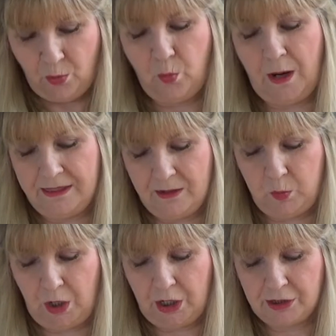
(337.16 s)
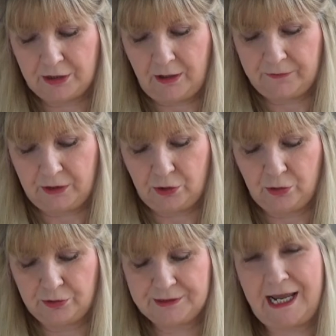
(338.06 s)
when the word of the
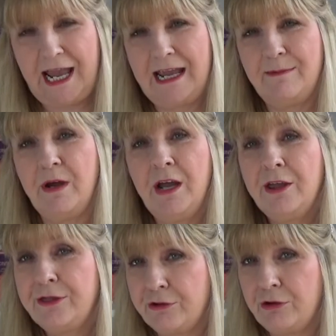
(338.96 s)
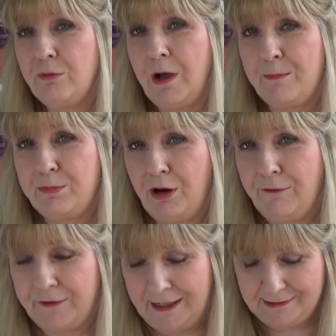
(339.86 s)
Lord came through a
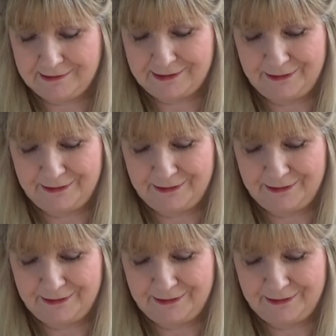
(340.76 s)
prophet,